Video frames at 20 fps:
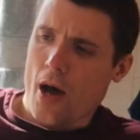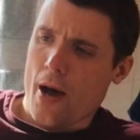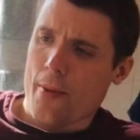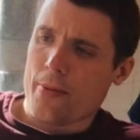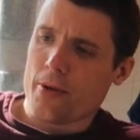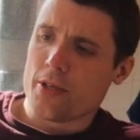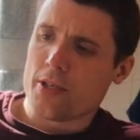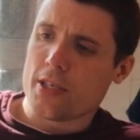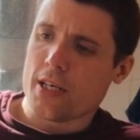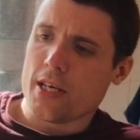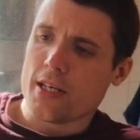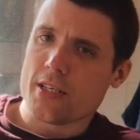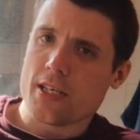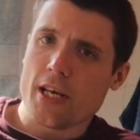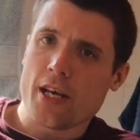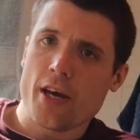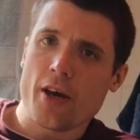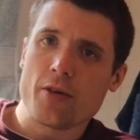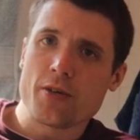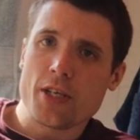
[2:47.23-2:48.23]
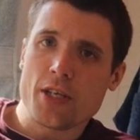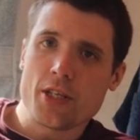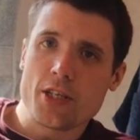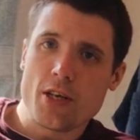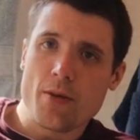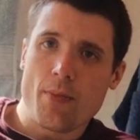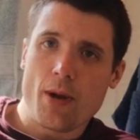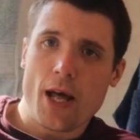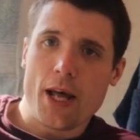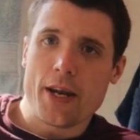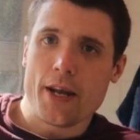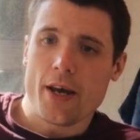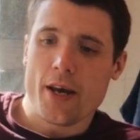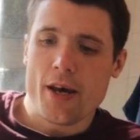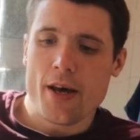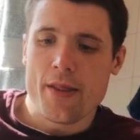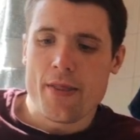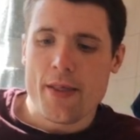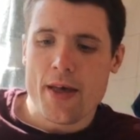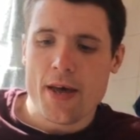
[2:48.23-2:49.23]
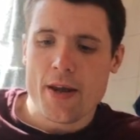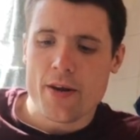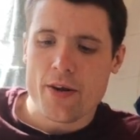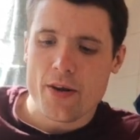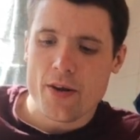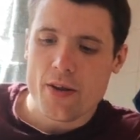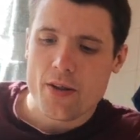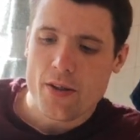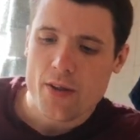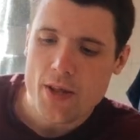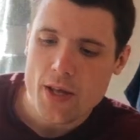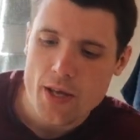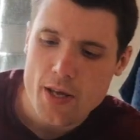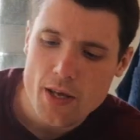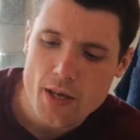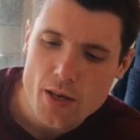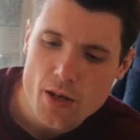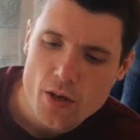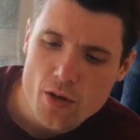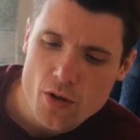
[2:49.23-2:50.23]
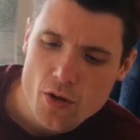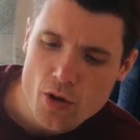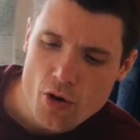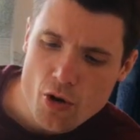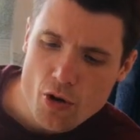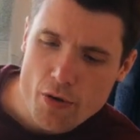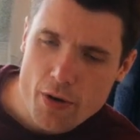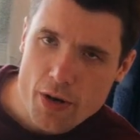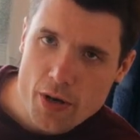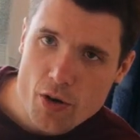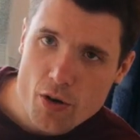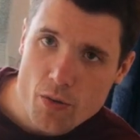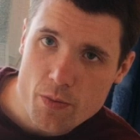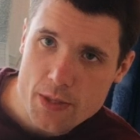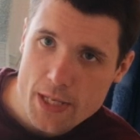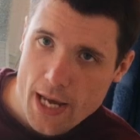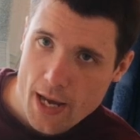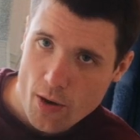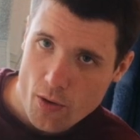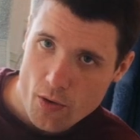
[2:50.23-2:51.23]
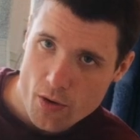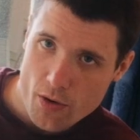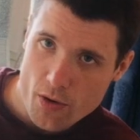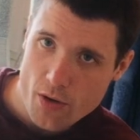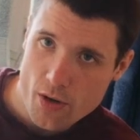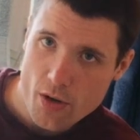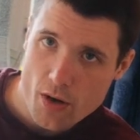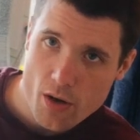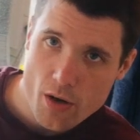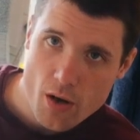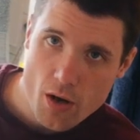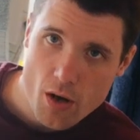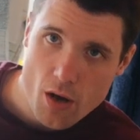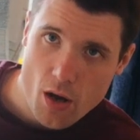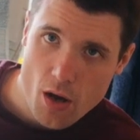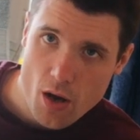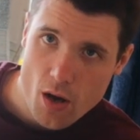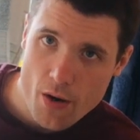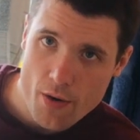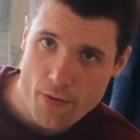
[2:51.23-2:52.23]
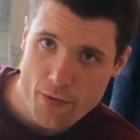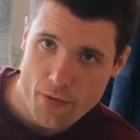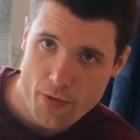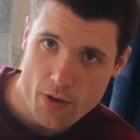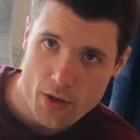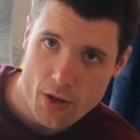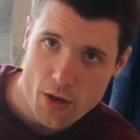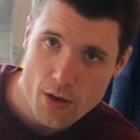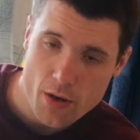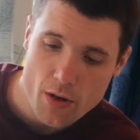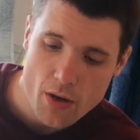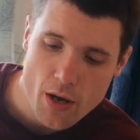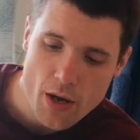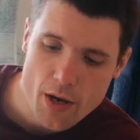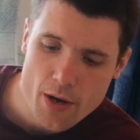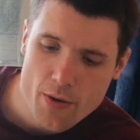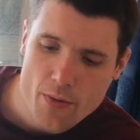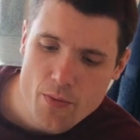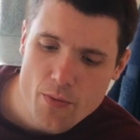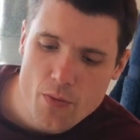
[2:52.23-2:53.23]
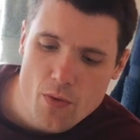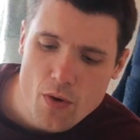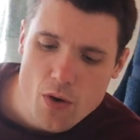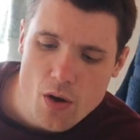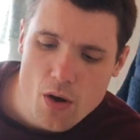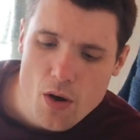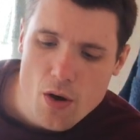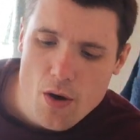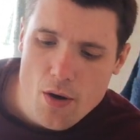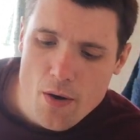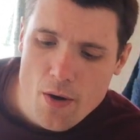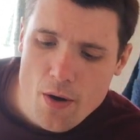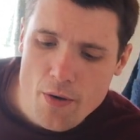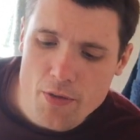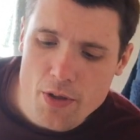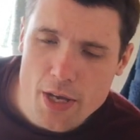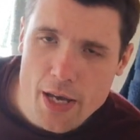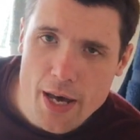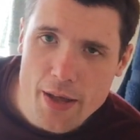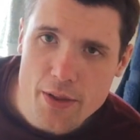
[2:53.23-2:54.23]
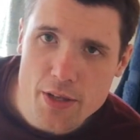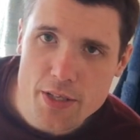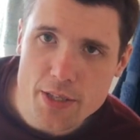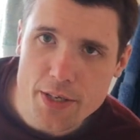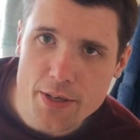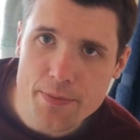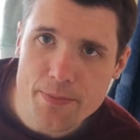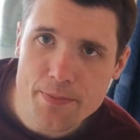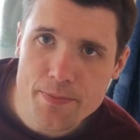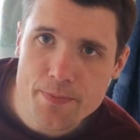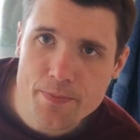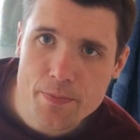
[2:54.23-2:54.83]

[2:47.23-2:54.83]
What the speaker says: happens is it goes into your bladder, and then the urine comes out of the catheter.